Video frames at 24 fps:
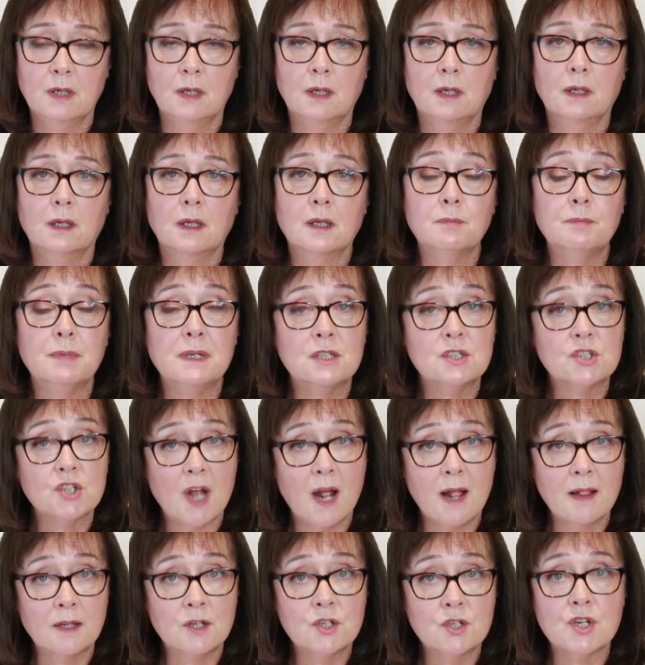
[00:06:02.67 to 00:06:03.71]
can be
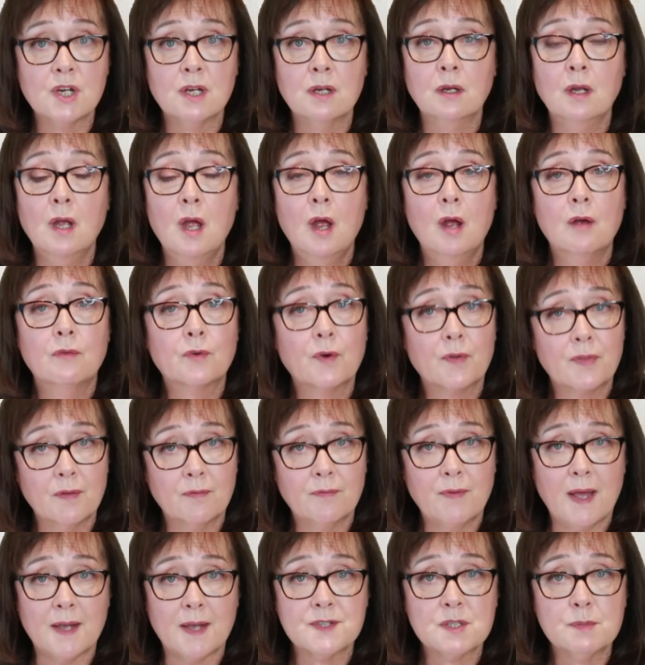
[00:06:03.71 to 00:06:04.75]
challenging for the
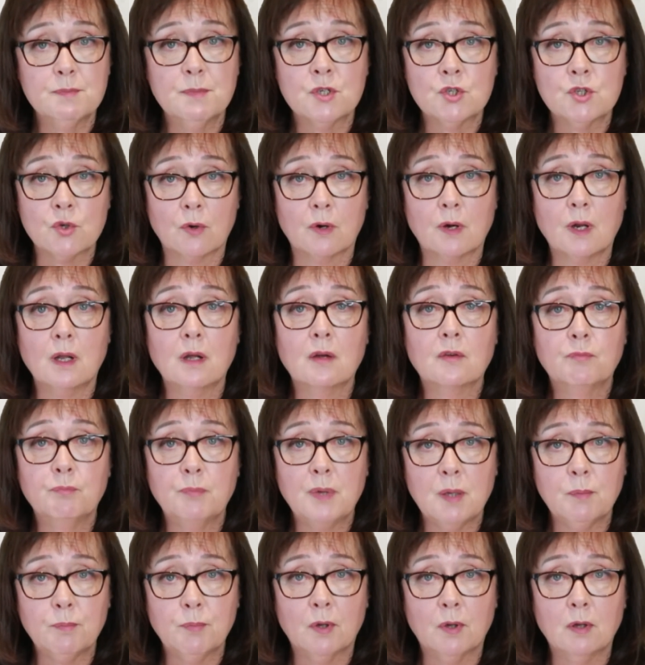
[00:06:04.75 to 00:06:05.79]
vast majority of
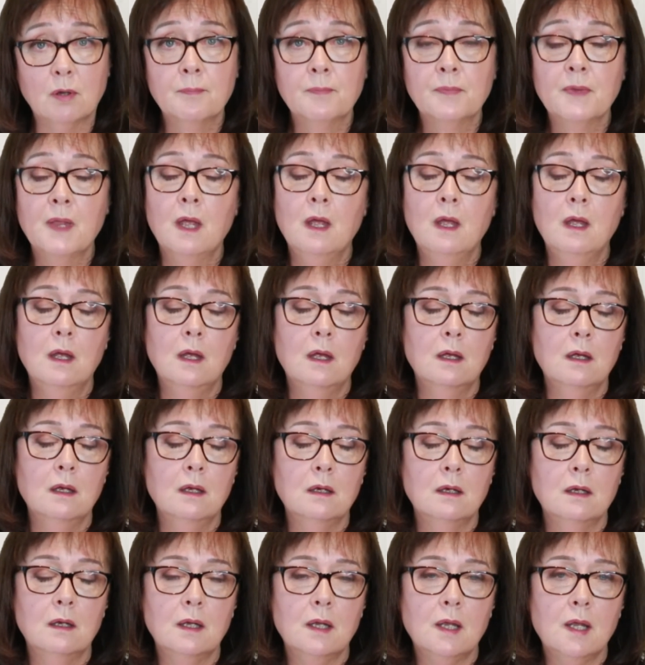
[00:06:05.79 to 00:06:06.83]
people.
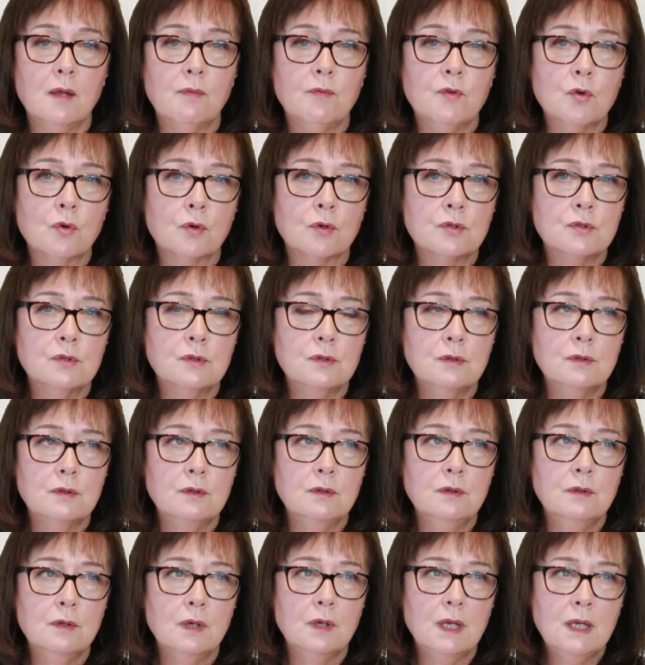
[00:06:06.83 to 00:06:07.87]
If you're
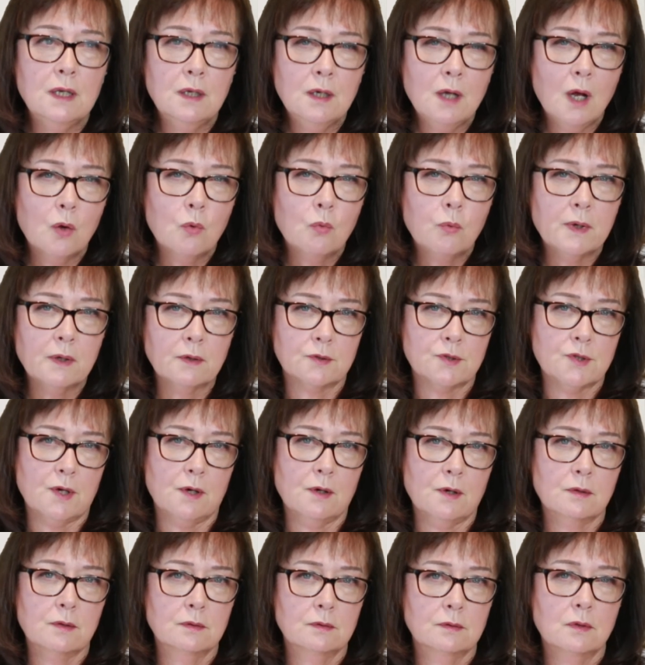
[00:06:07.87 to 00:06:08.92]
in a
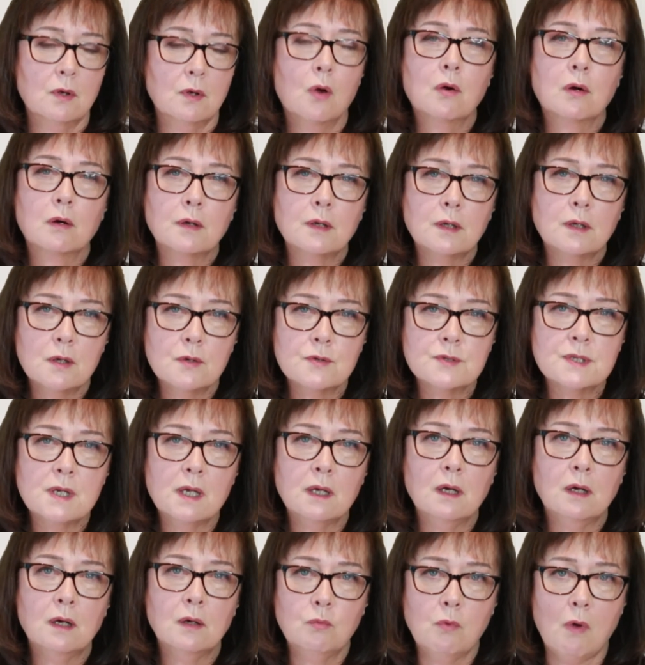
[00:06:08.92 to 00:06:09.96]
wheelchair or using
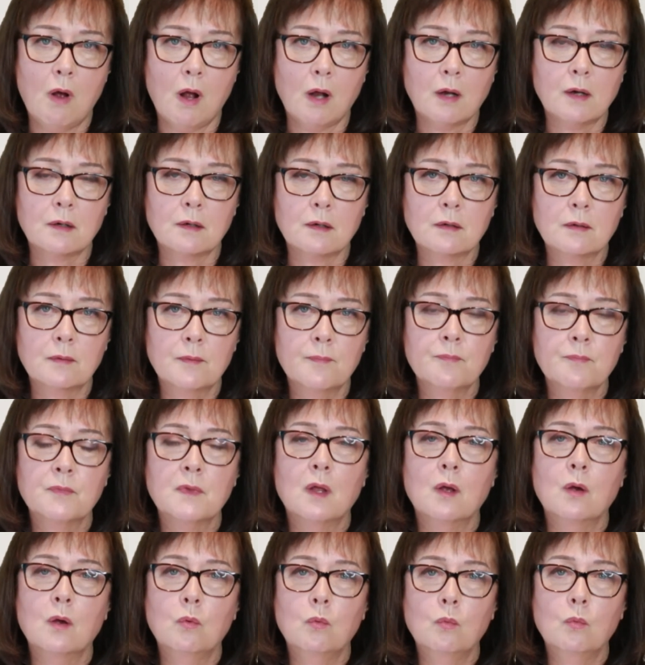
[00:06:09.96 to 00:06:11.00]
a walker,
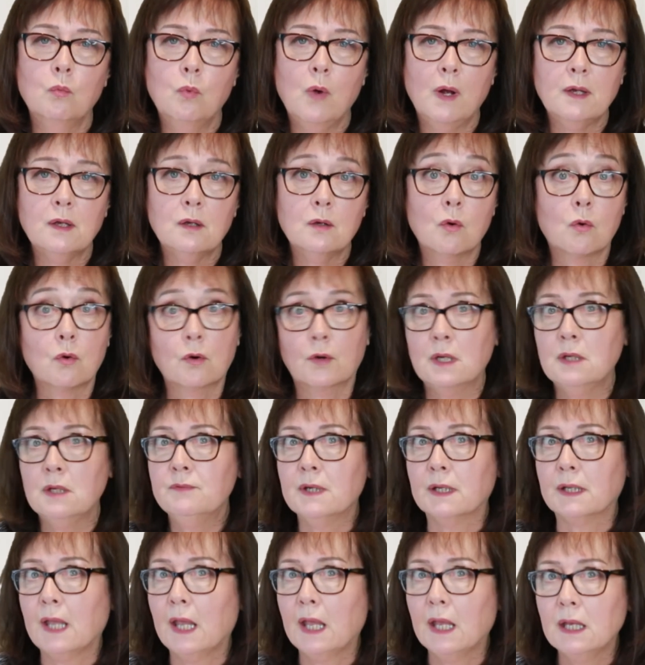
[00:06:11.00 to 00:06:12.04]
or even a
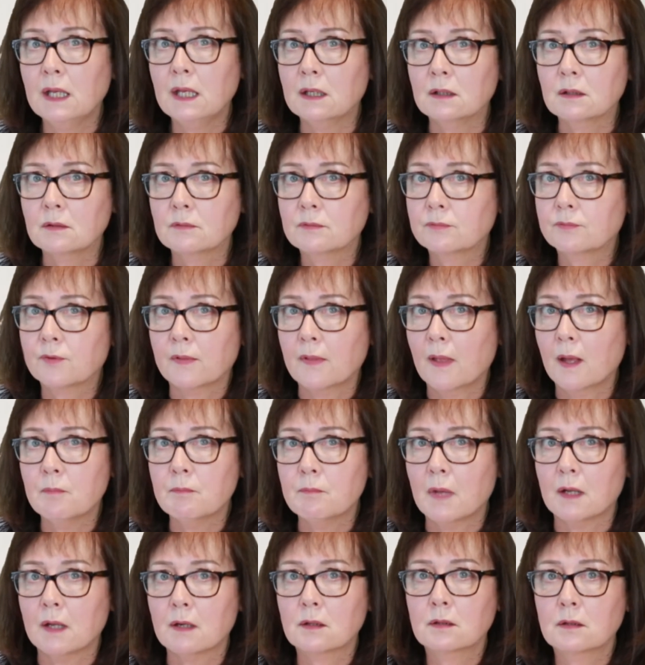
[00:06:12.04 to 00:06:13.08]
cane for that
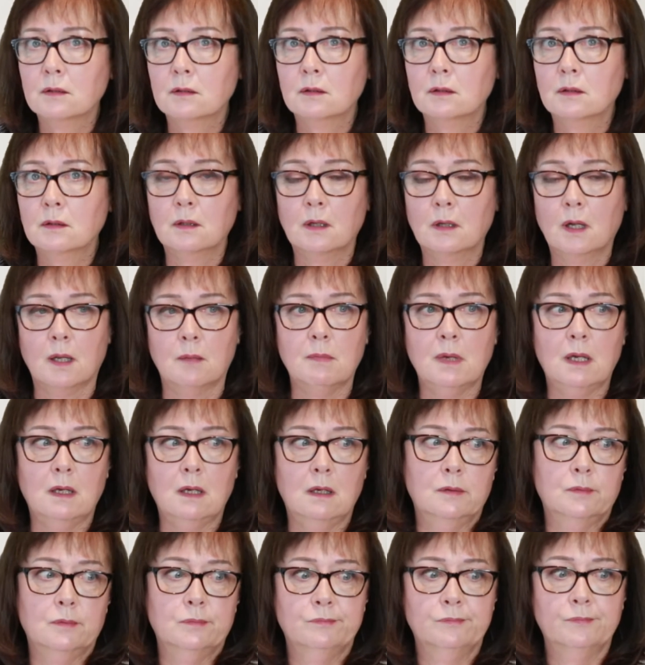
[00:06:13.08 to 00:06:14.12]
matter, I
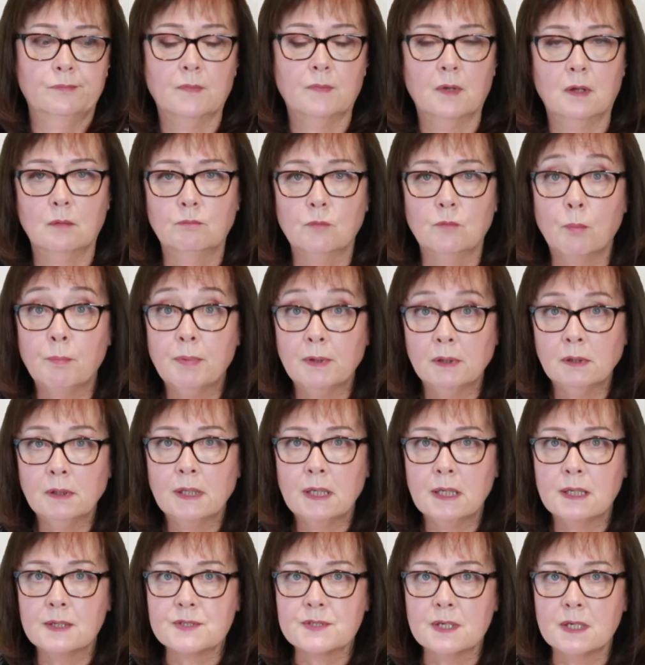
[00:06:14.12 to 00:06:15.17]
mean, mobility
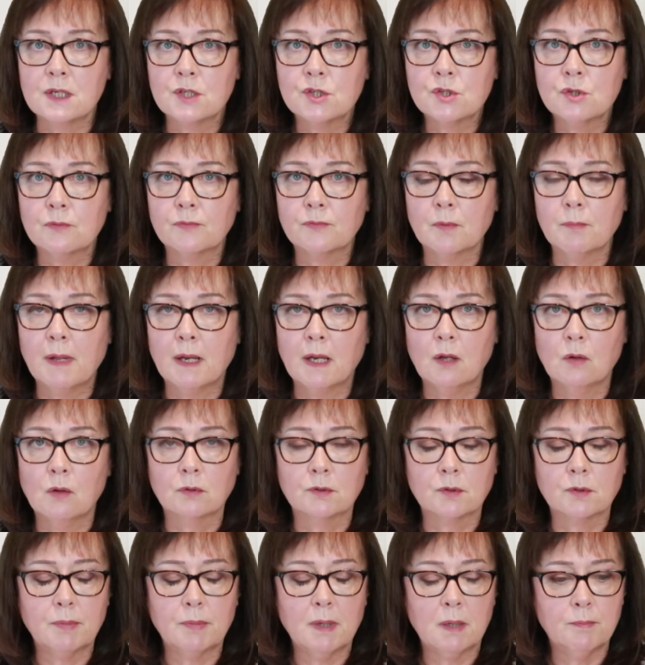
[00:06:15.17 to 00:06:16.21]
is an issue for many older
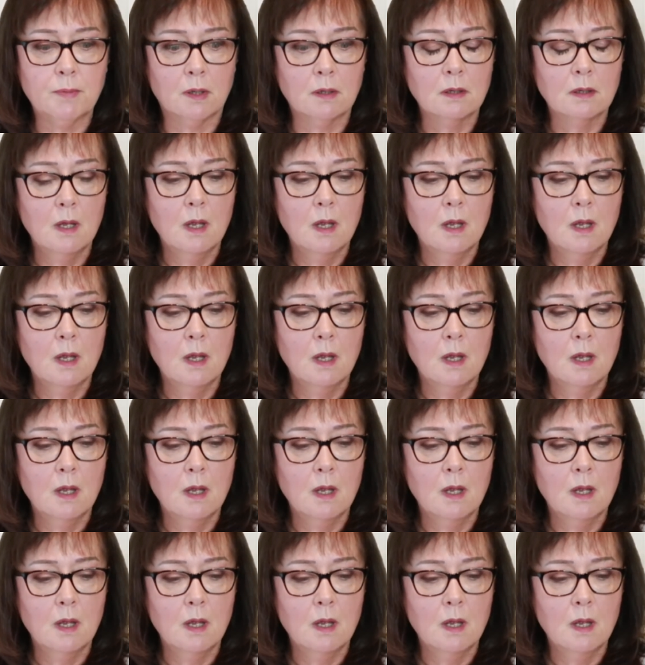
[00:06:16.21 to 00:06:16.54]
people.